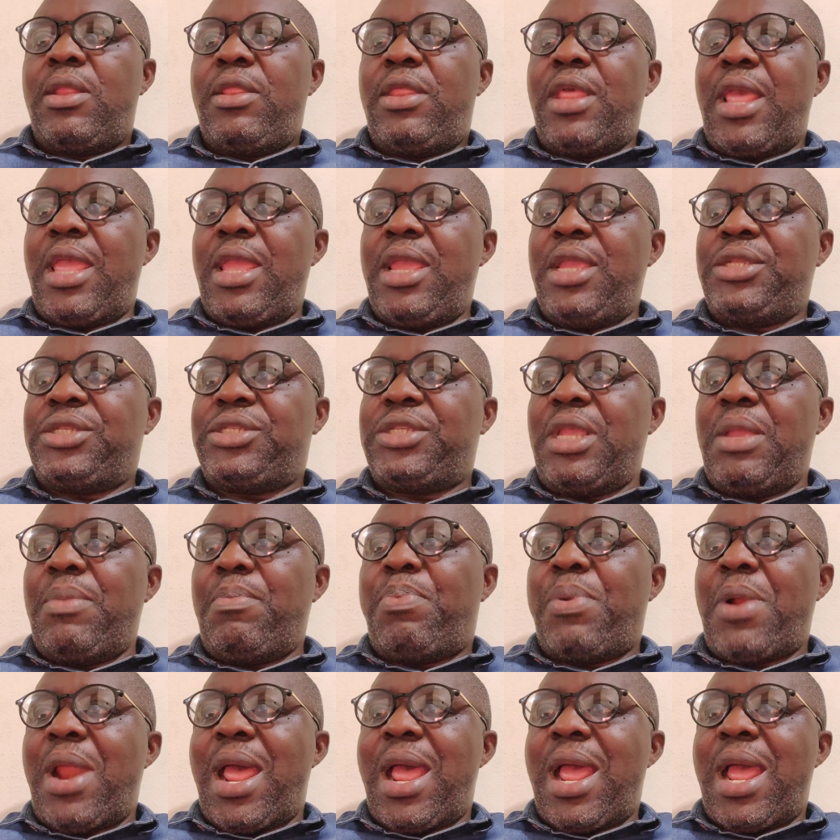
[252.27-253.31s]
this
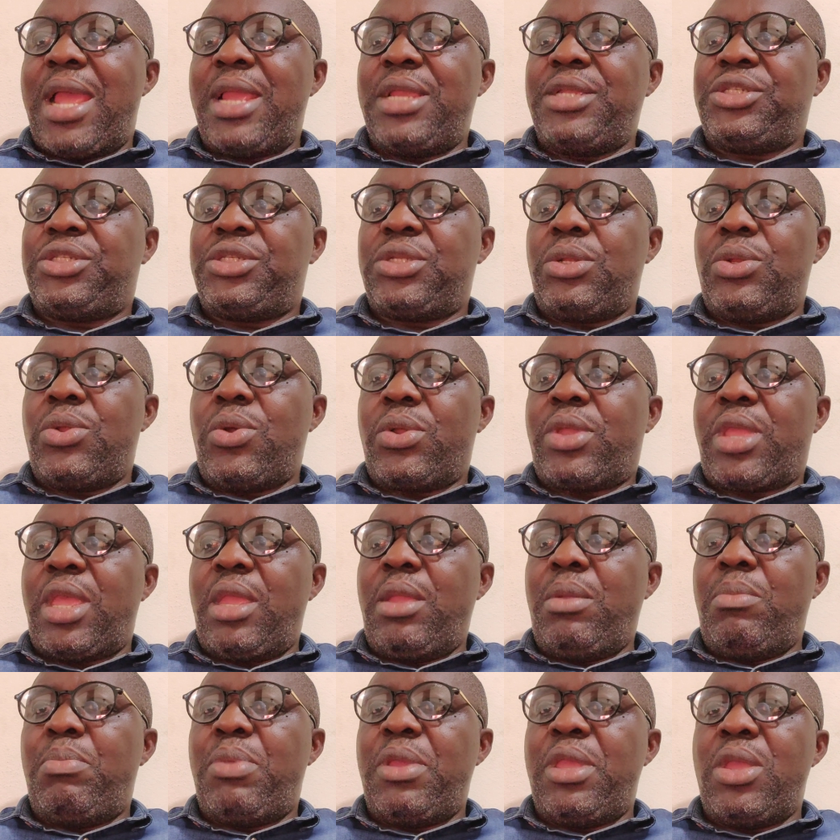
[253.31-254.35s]
implies
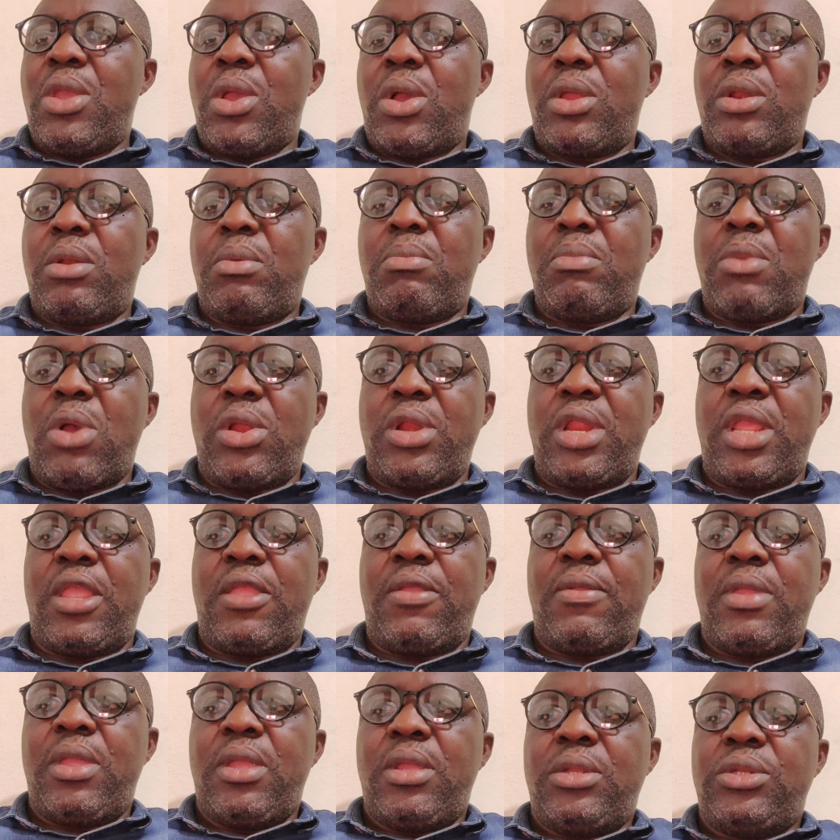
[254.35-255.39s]
looking beyond
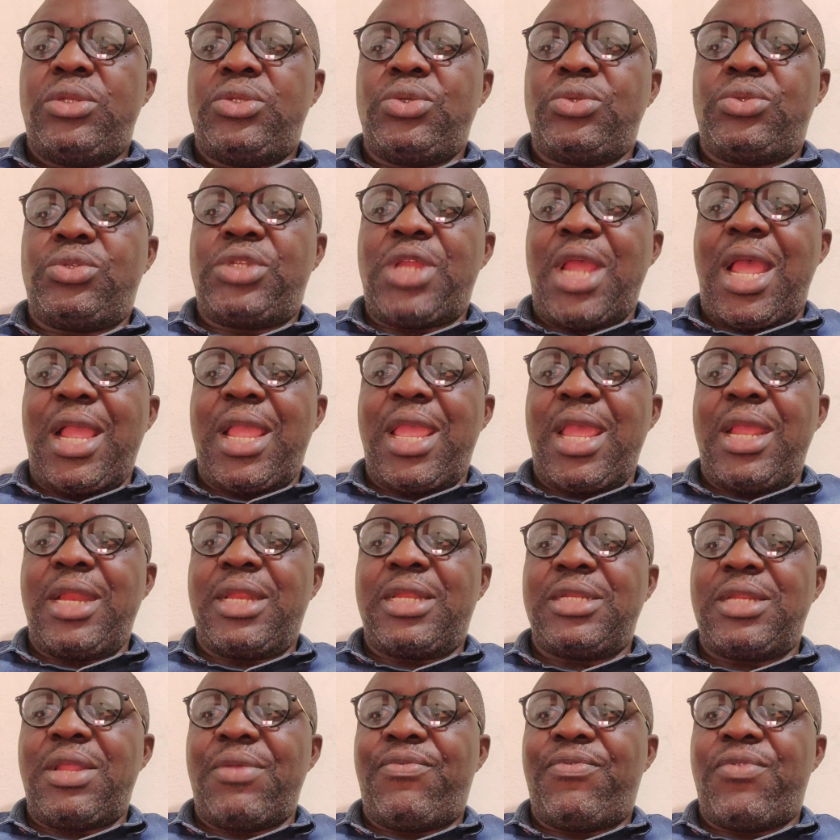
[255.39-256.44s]
money to
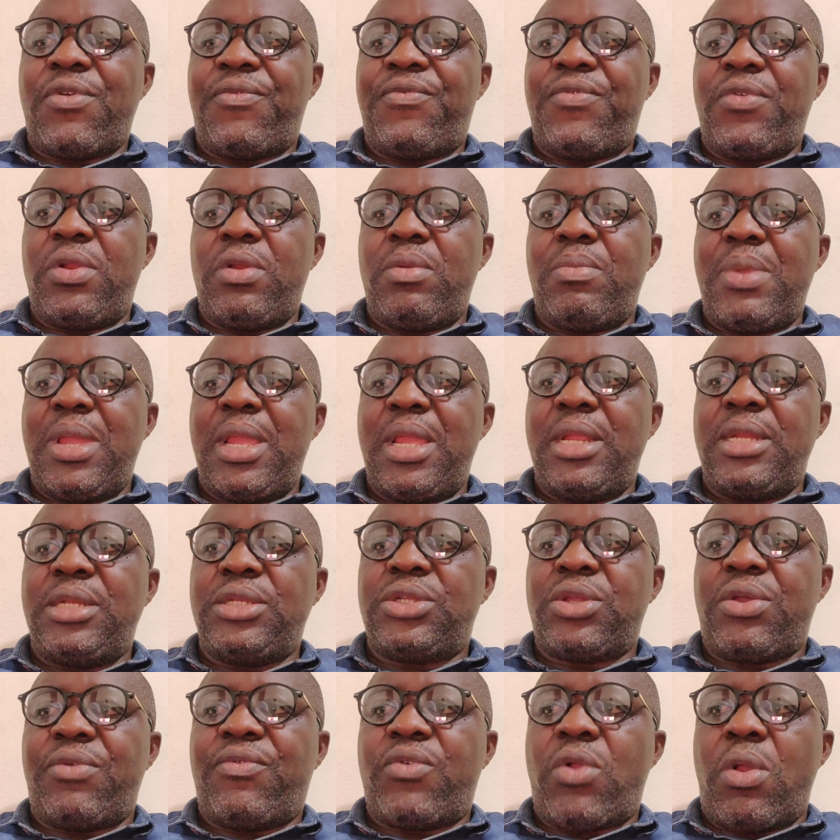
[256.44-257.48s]
target the
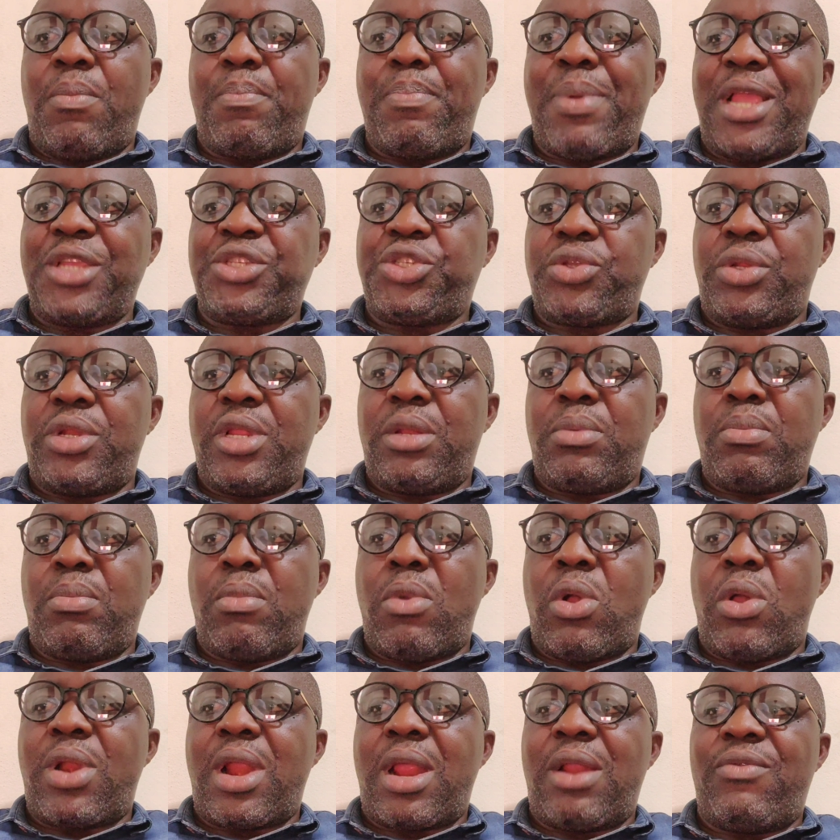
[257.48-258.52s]
fulfillment of compassionate
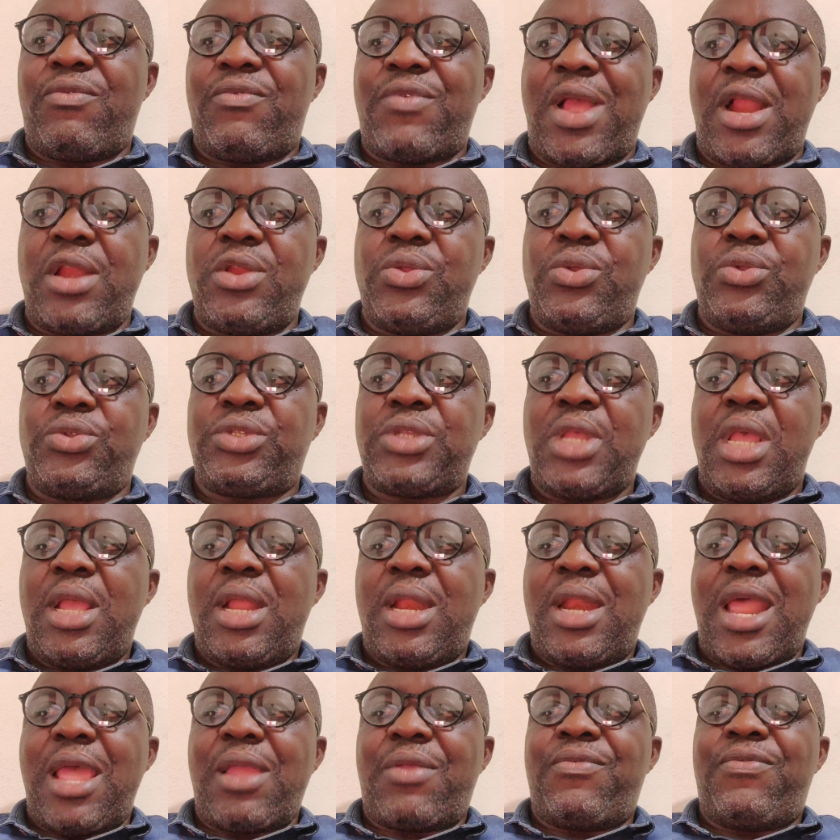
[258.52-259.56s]
moral values
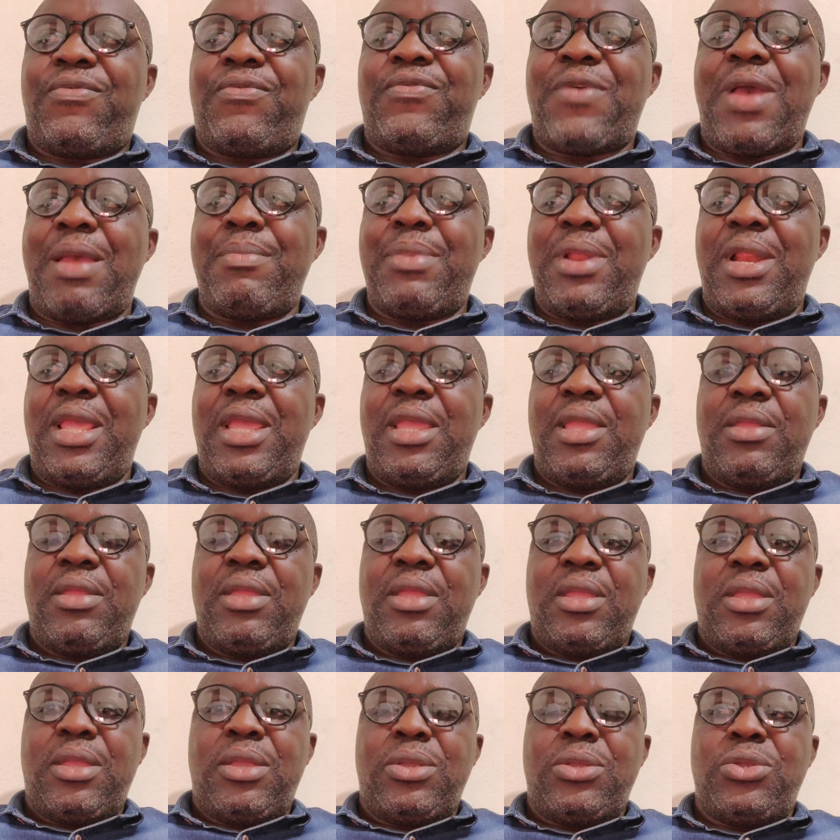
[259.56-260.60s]
like family,
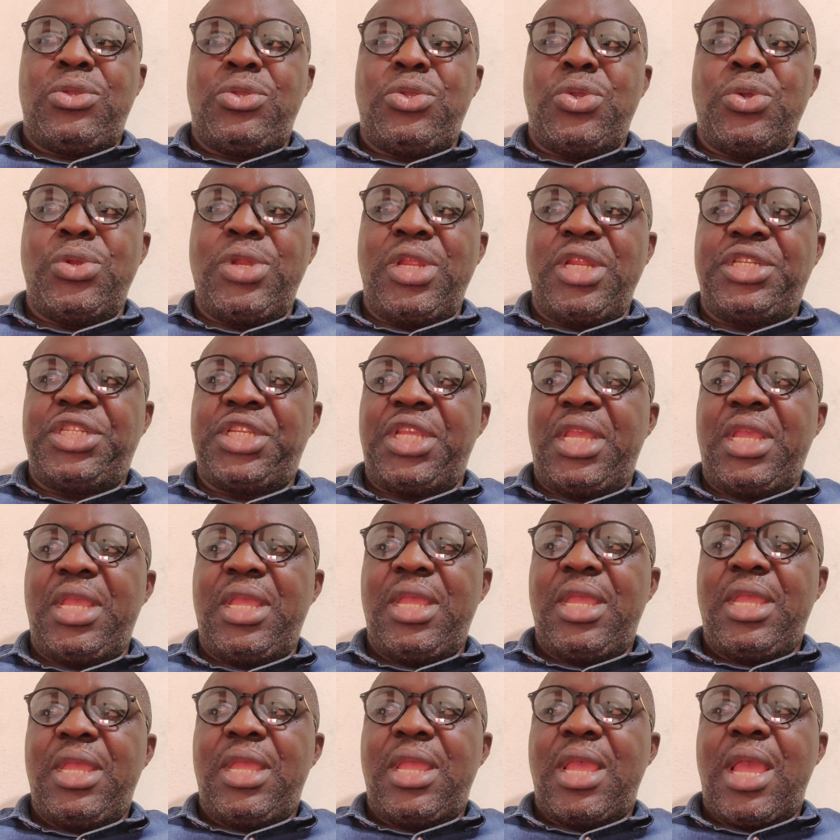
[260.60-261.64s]

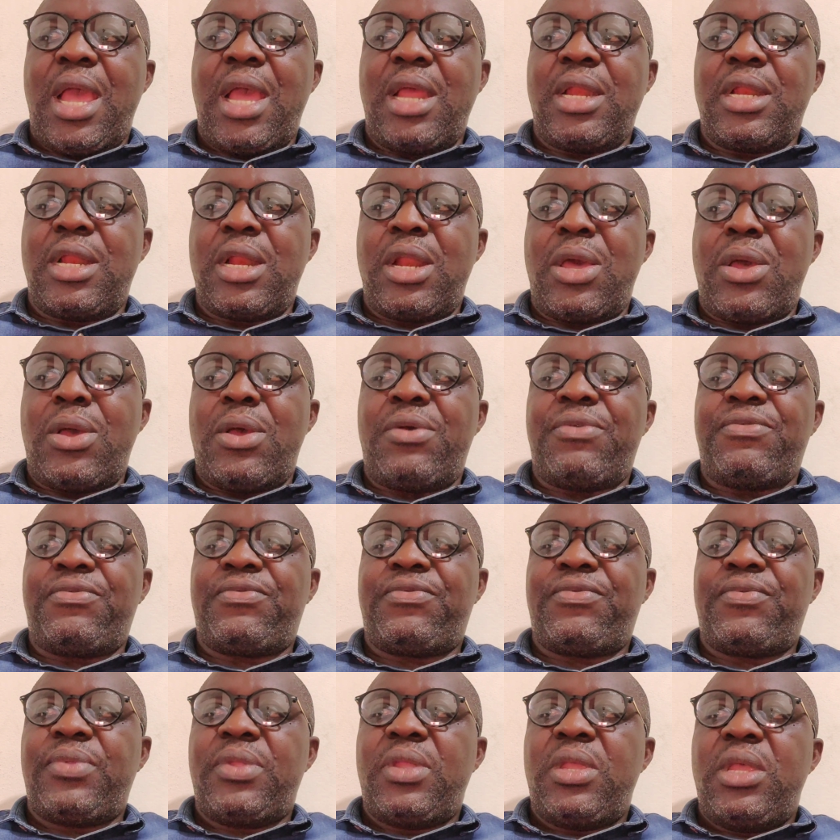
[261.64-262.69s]
unity, and
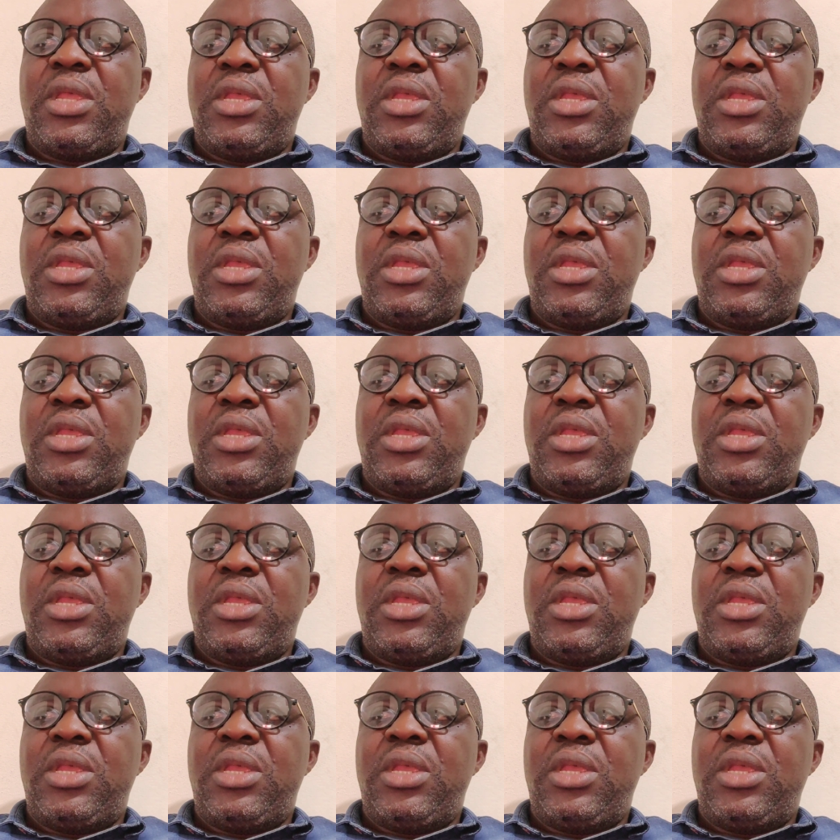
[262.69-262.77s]
love.